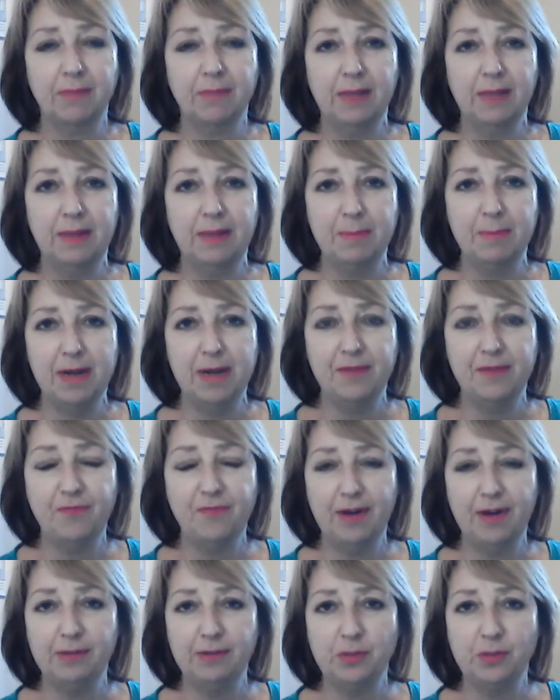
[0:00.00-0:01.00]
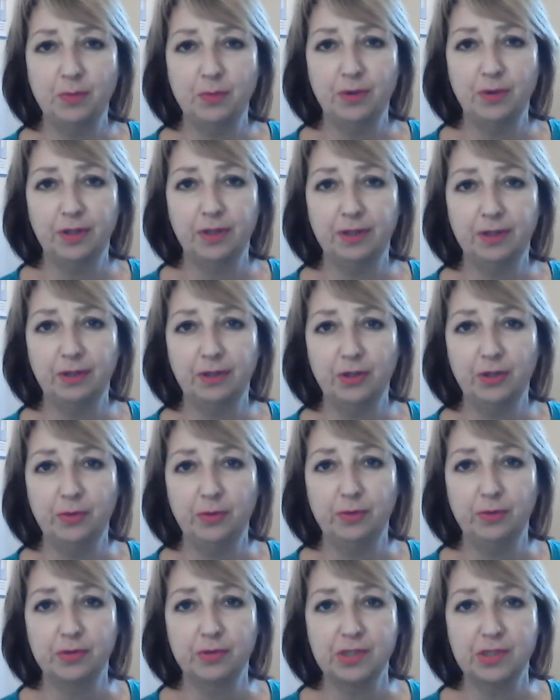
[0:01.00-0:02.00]
They may have found you on a
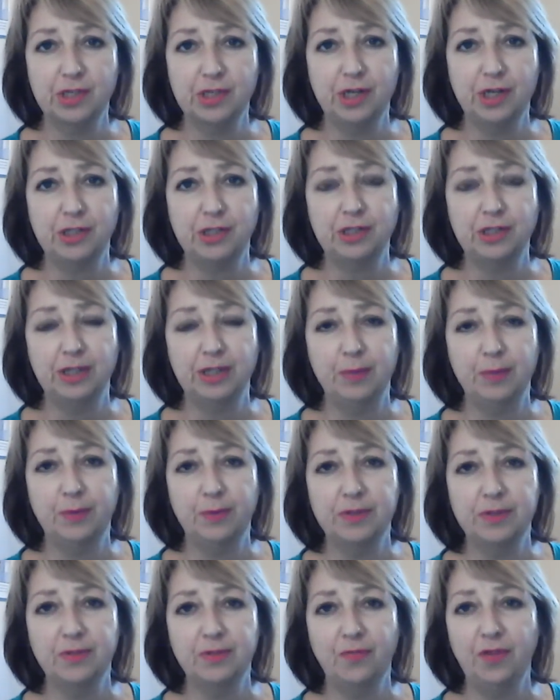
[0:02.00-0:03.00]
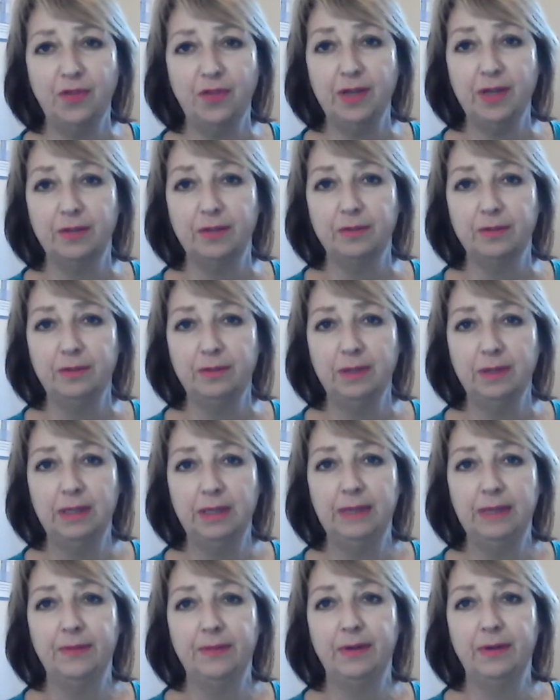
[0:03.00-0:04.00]
Google search and they want to feel
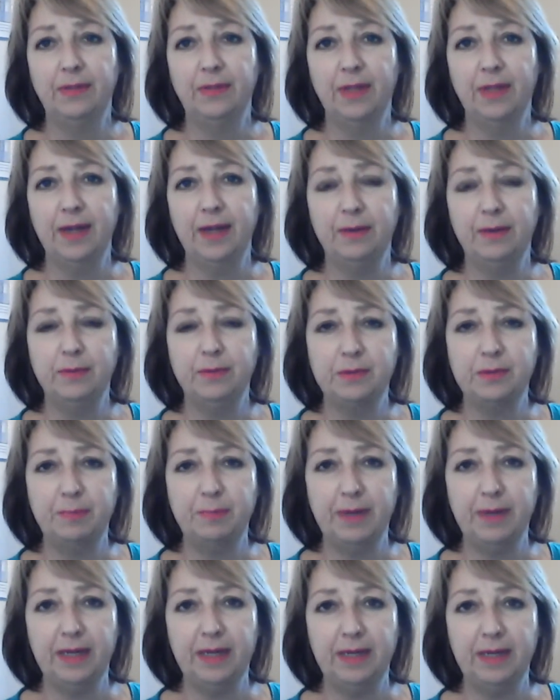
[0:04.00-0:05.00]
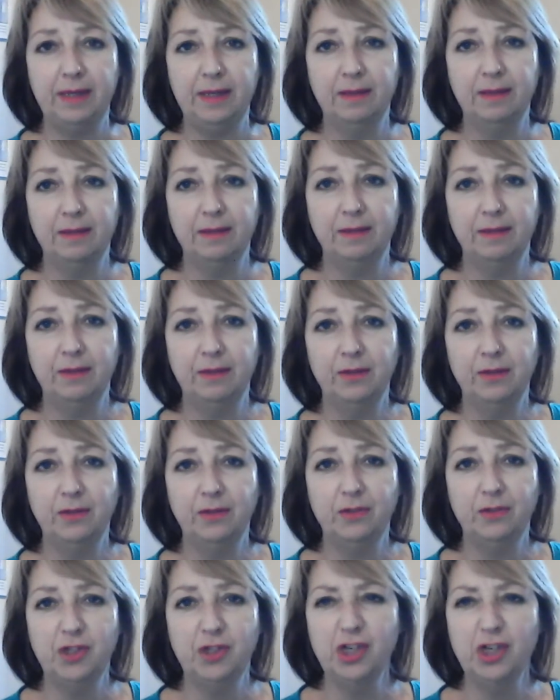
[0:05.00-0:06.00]
that they would be
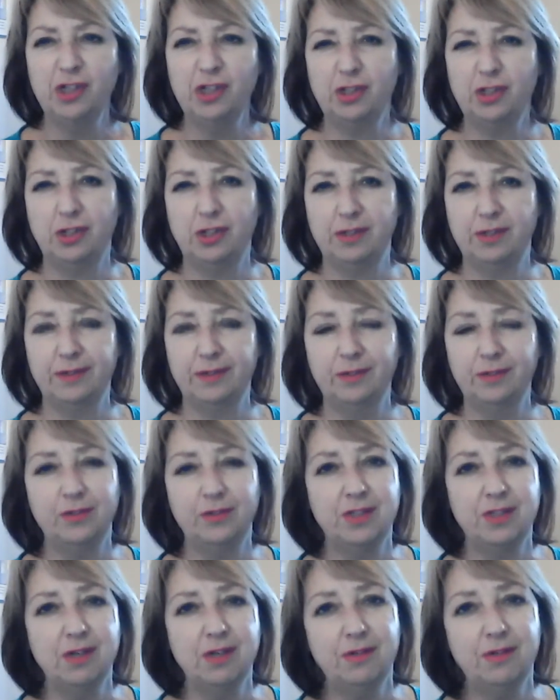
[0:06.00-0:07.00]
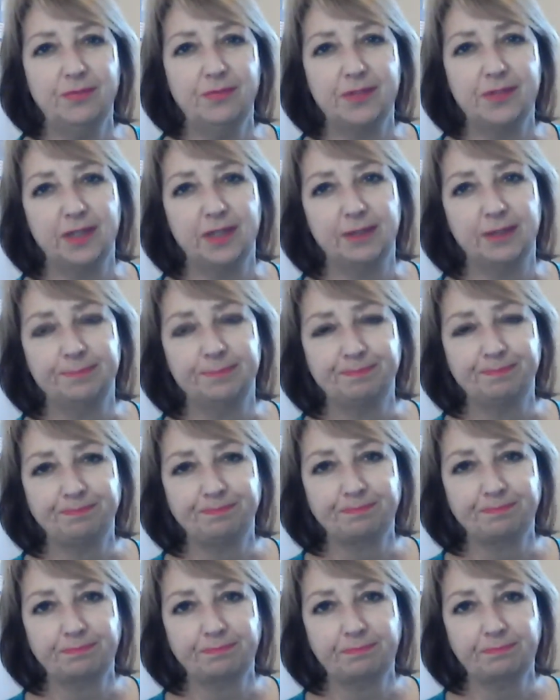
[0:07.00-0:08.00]
nurtured and looked after.
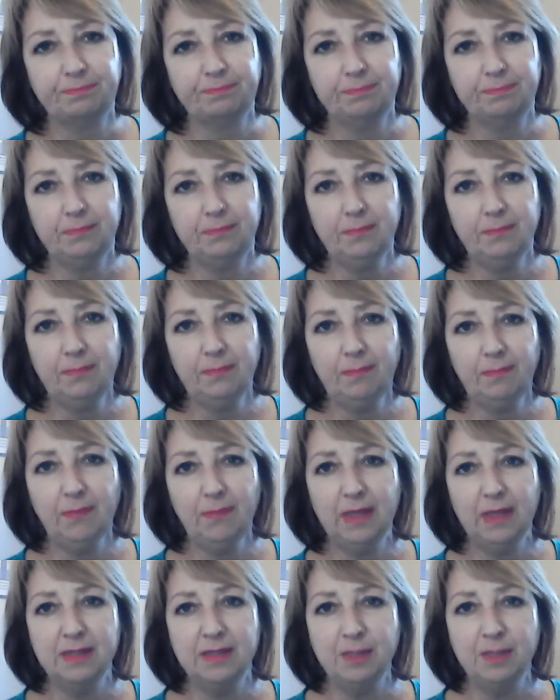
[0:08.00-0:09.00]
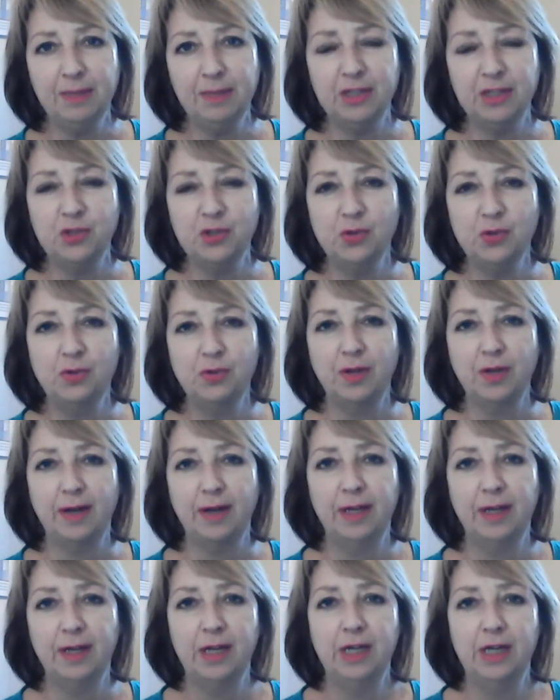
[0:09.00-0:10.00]
So make sure
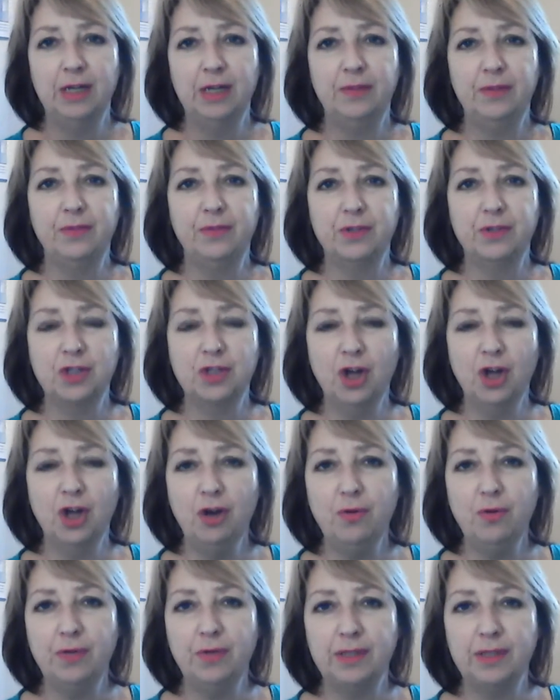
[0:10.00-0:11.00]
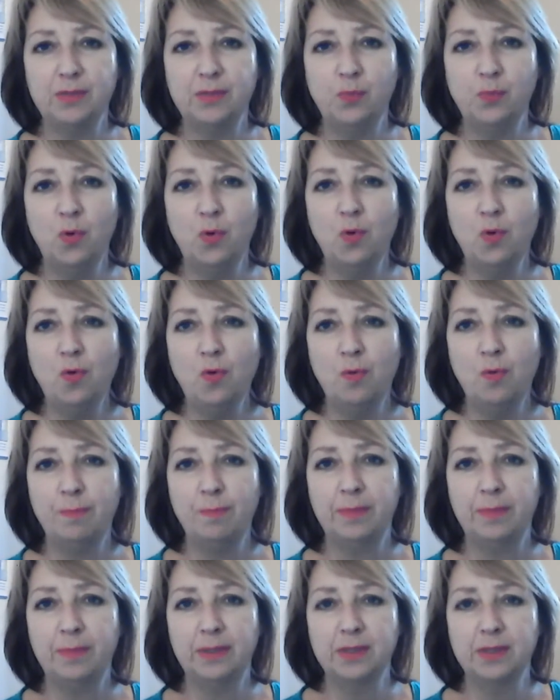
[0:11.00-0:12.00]
that the tone is
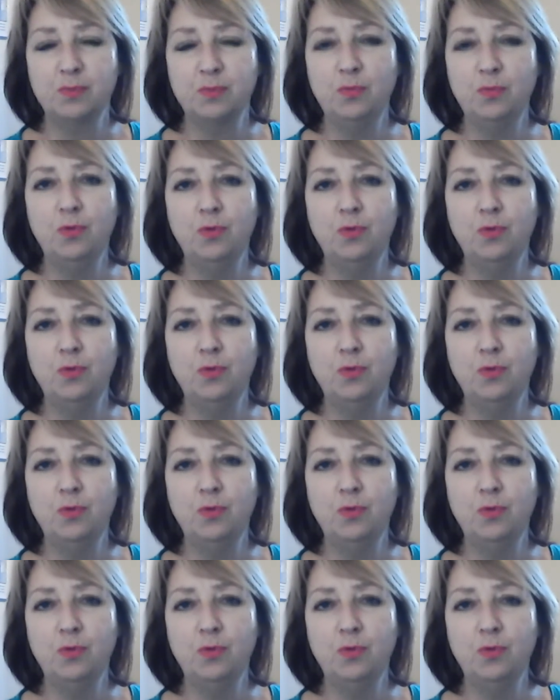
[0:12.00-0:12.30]
warm as